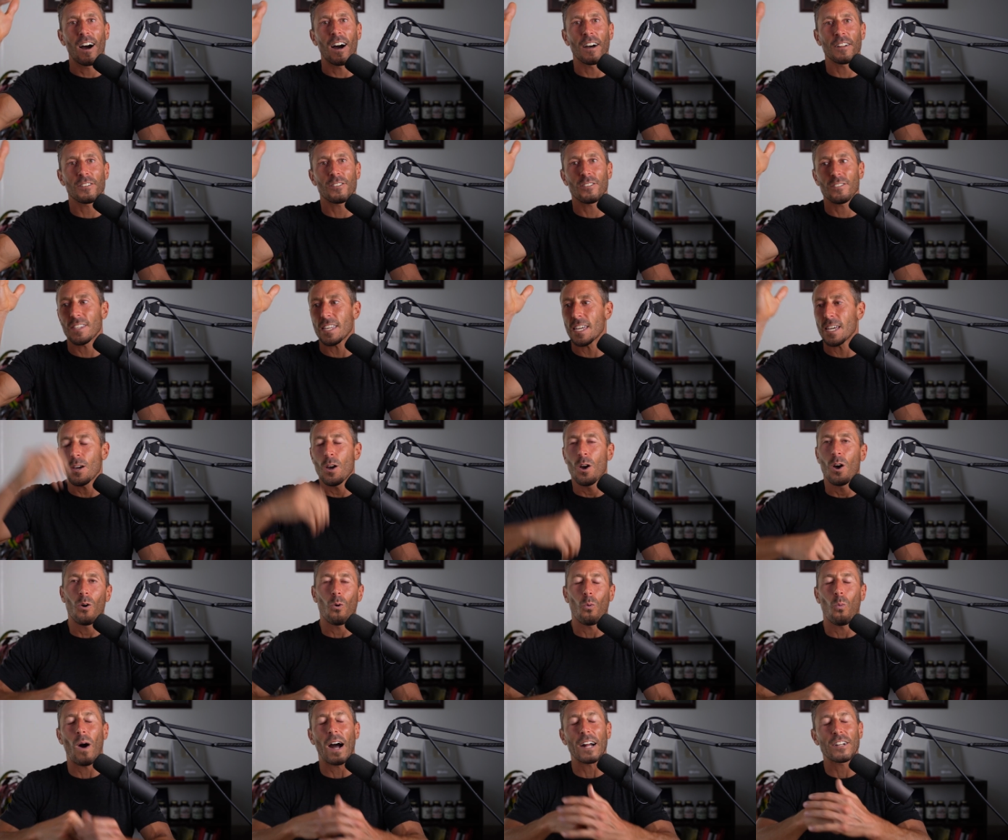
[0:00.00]
under the
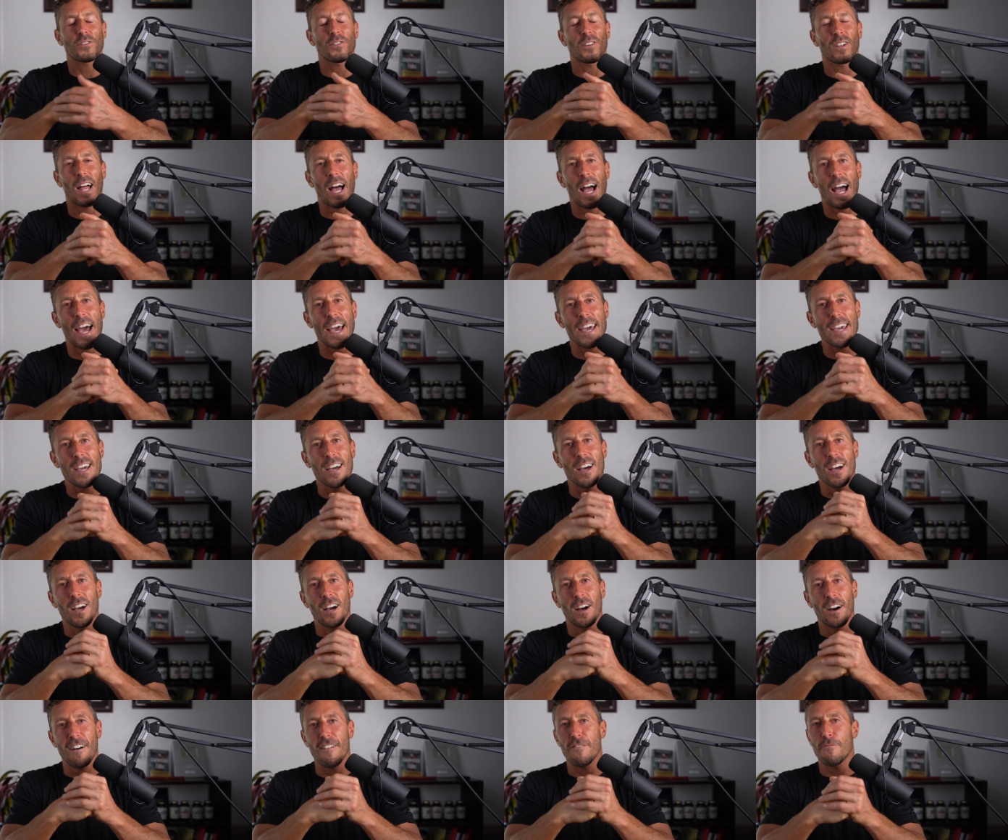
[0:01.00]
watchful eye
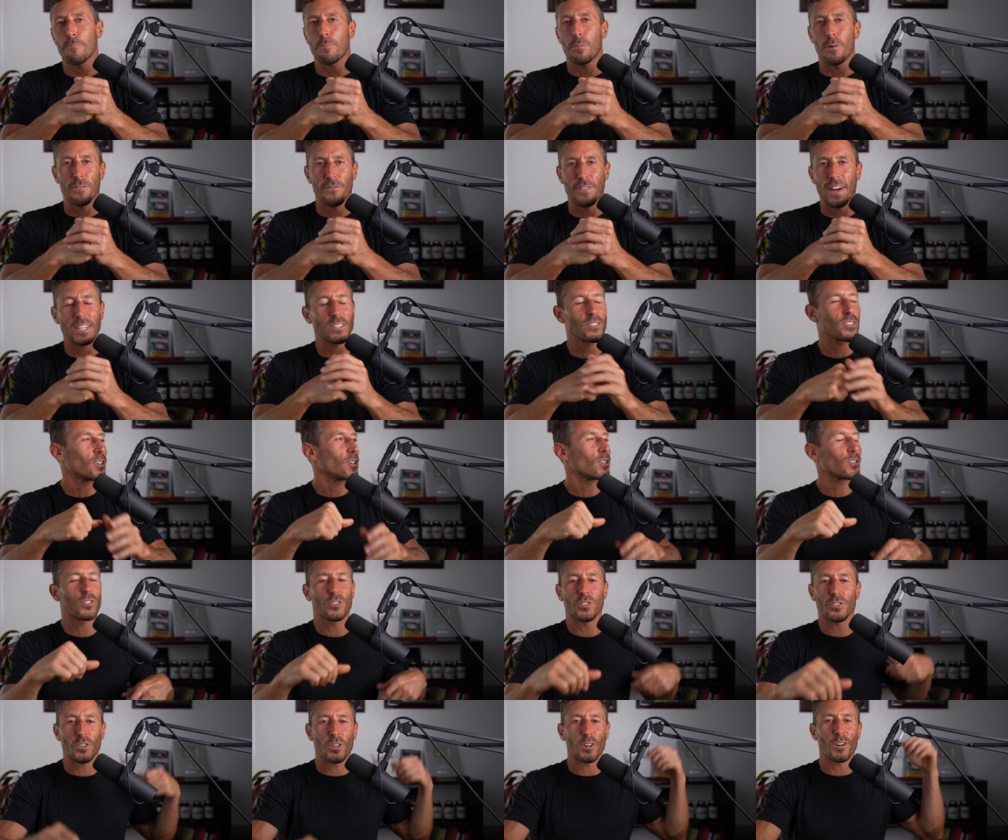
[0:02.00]
of Professor
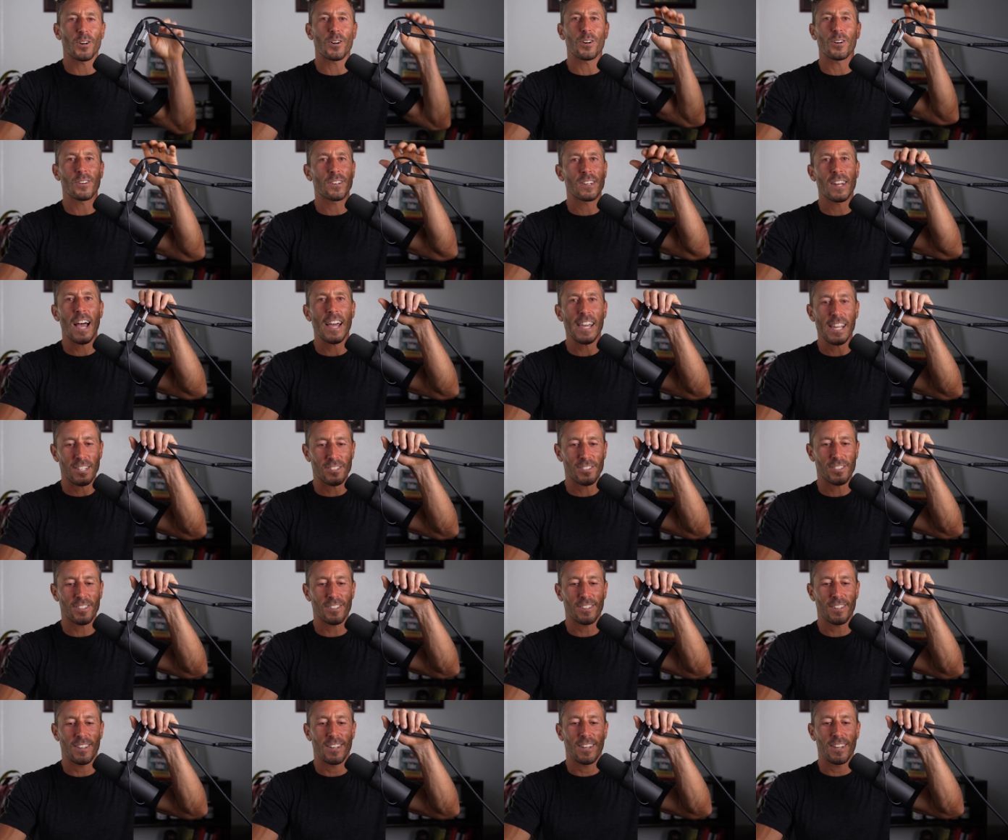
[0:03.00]
Sir
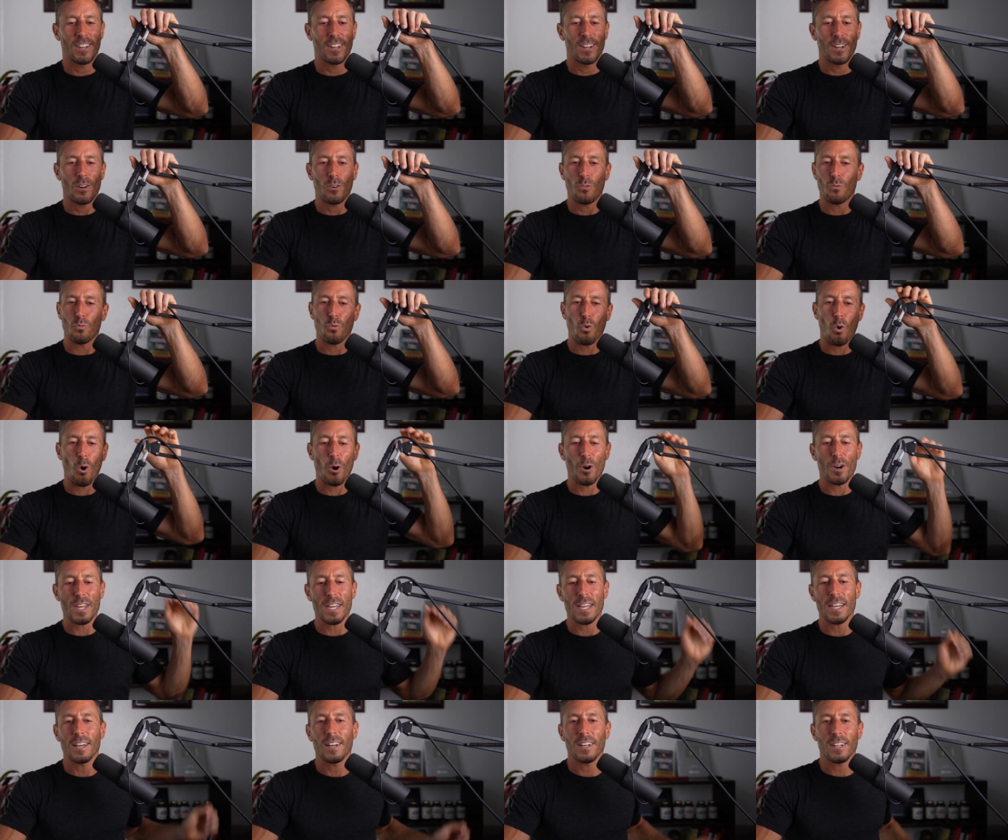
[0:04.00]
Knight
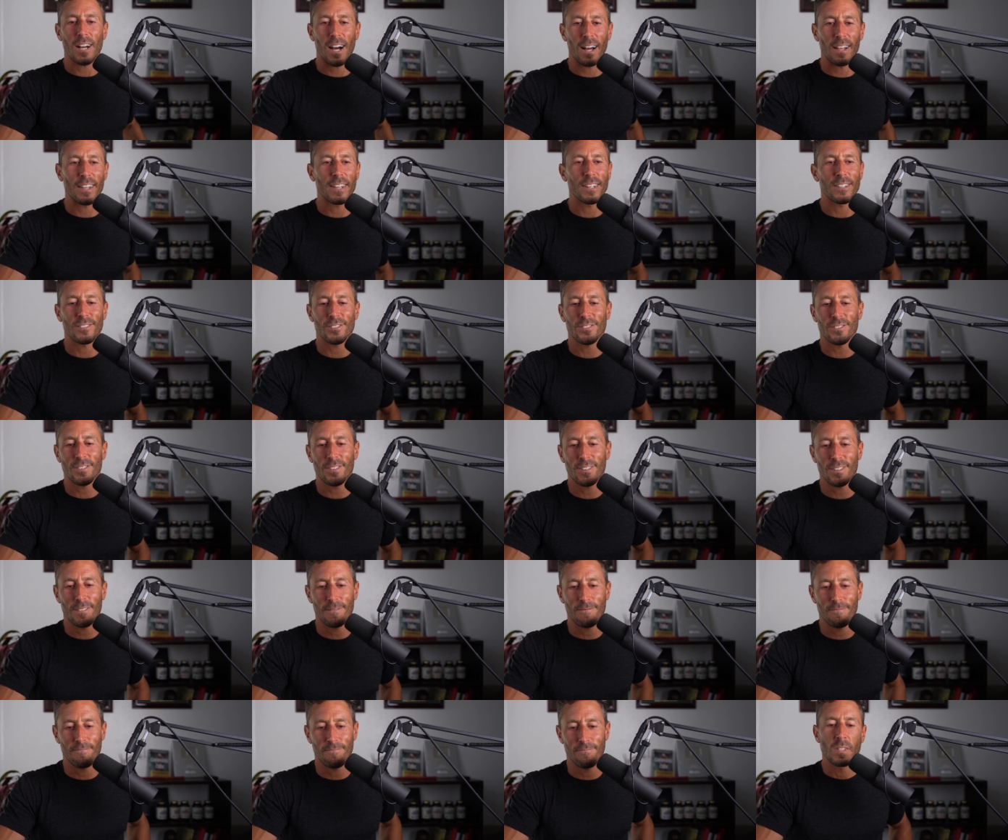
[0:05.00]
Rory Collins.
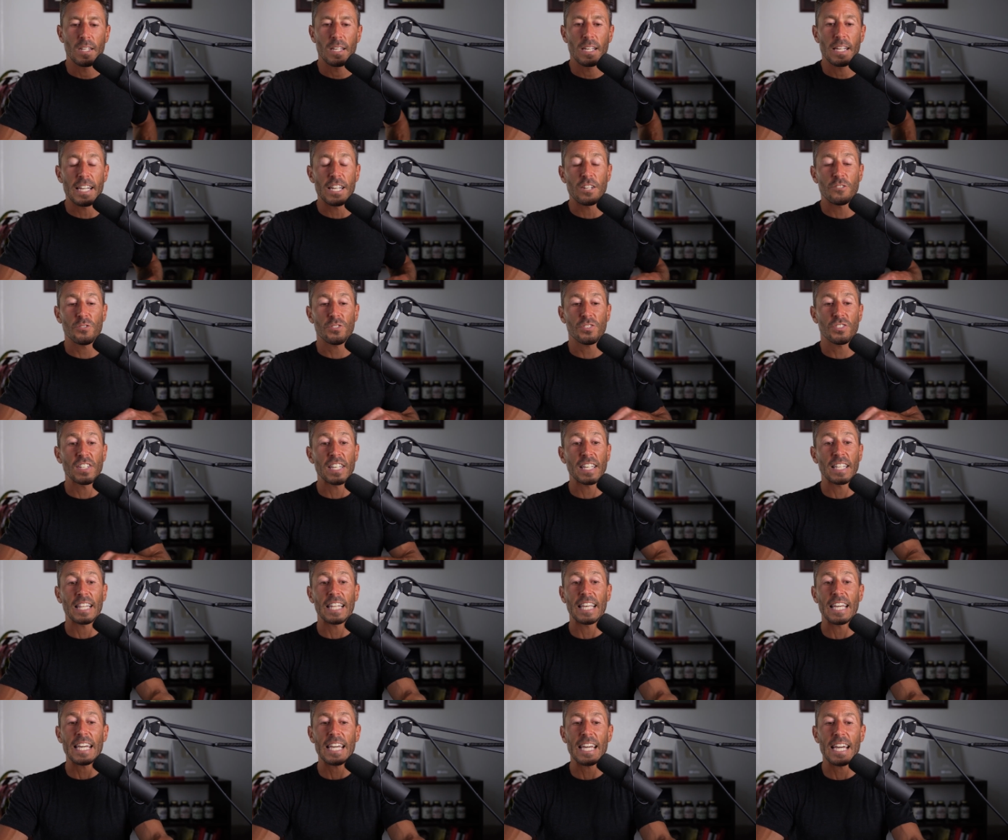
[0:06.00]

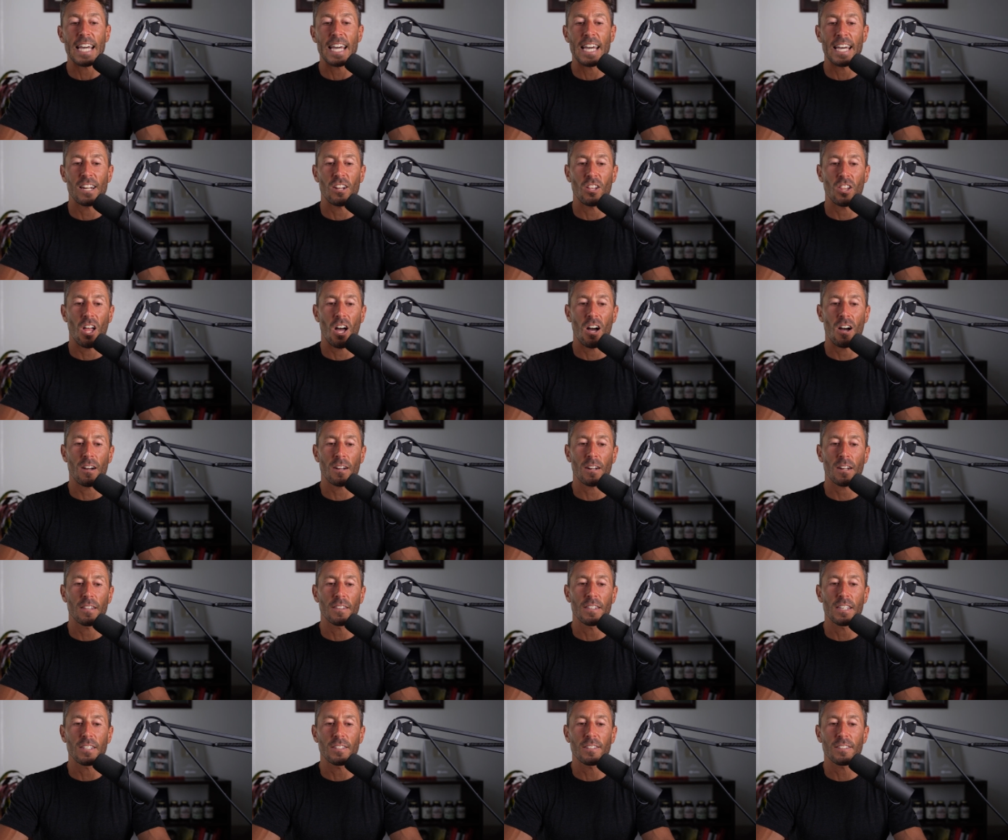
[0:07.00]
Interestingly, and
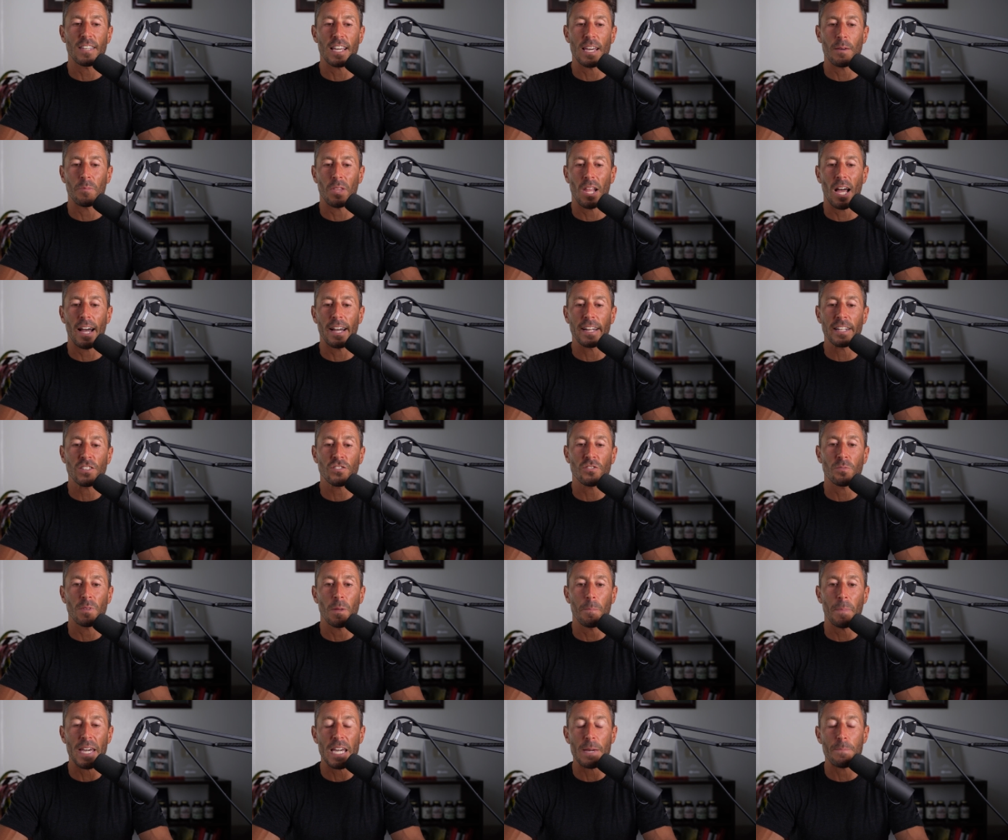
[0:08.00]
along these same lines
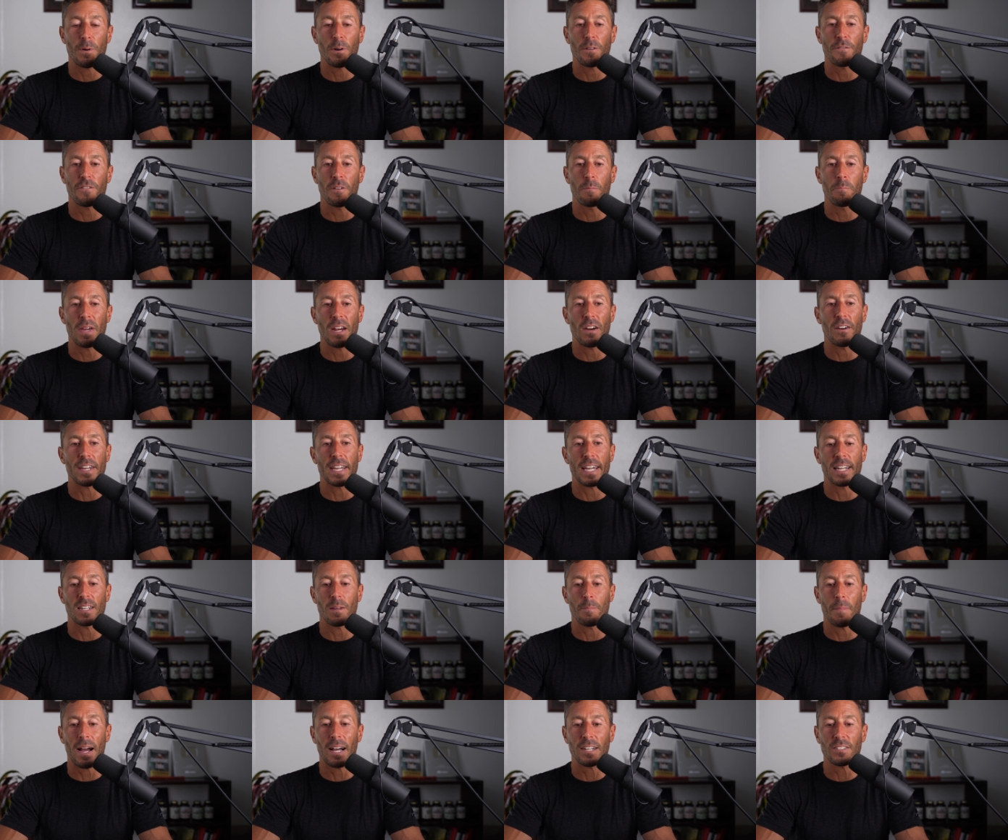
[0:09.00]
from the paper from
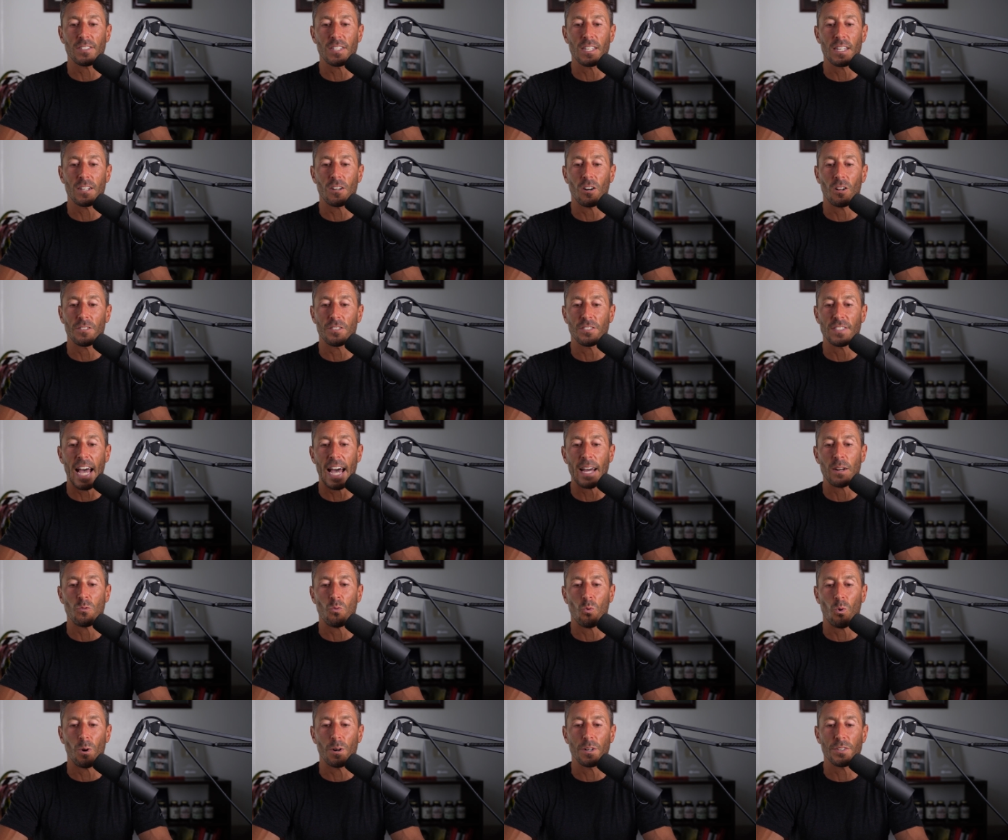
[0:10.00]
Maryanne Demasi called
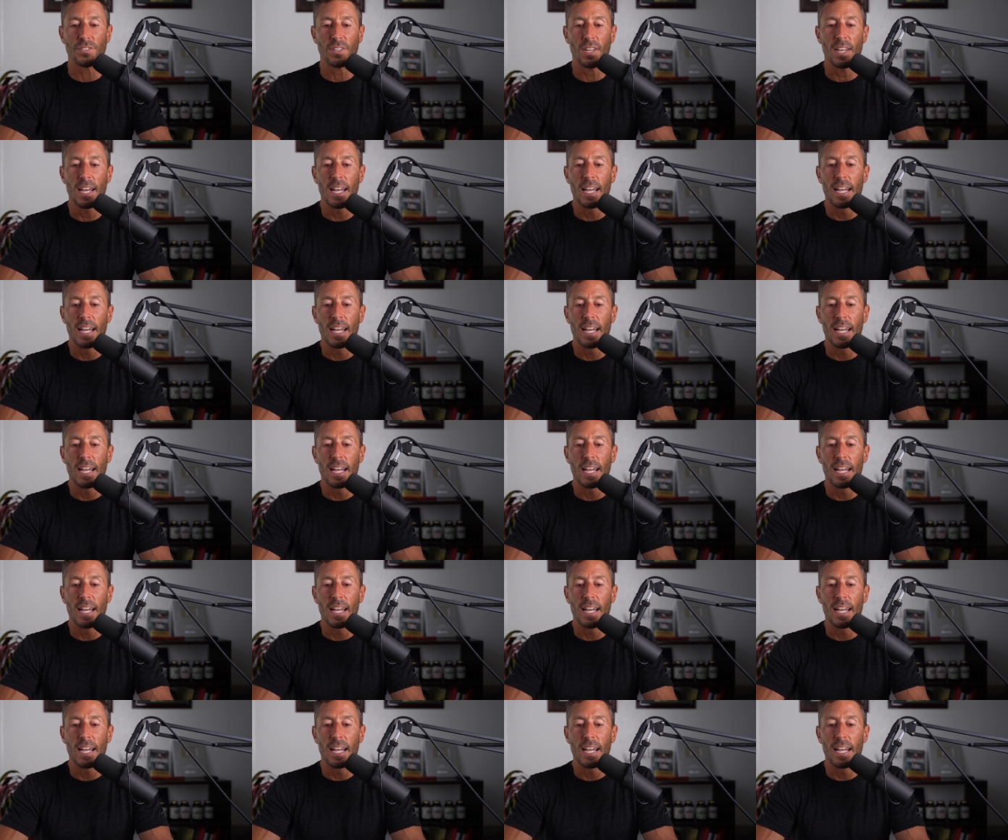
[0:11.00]
Statin Wars,